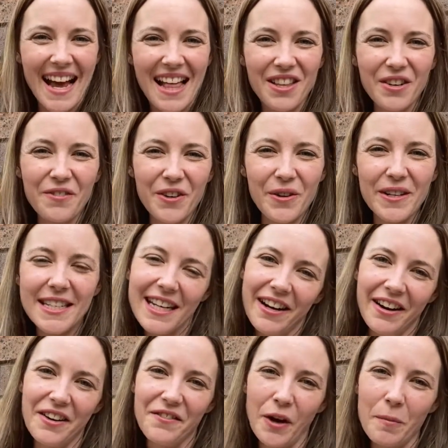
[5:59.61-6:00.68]
I look forward to
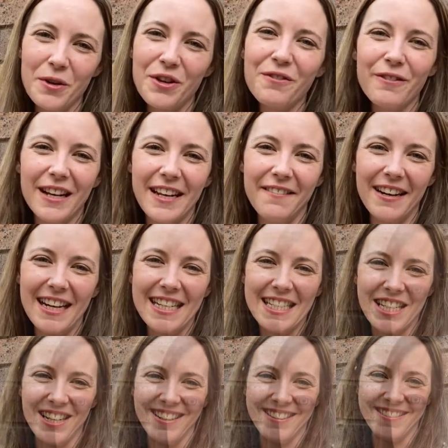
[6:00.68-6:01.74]
hearing from you really, really
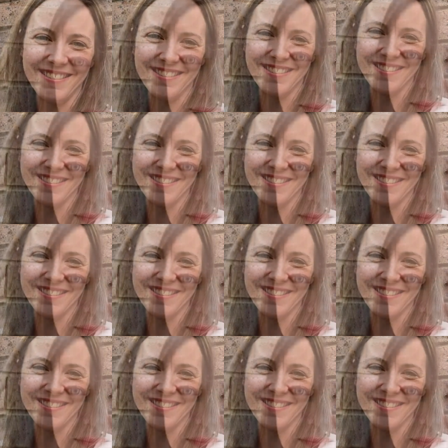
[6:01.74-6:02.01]
soon.